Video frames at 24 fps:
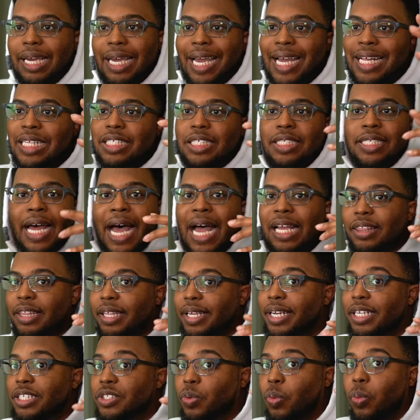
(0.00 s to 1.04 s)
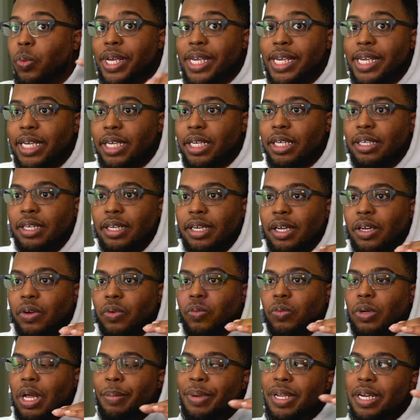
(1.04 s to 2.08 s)
it's not that it's weak.
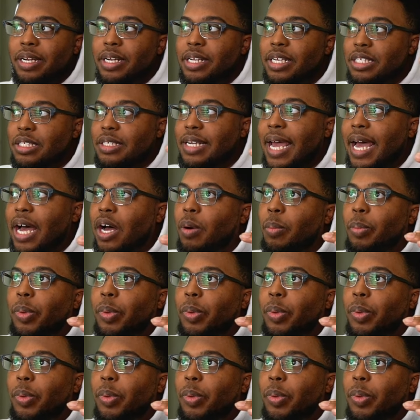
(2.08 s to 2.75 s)
I mean, it is now,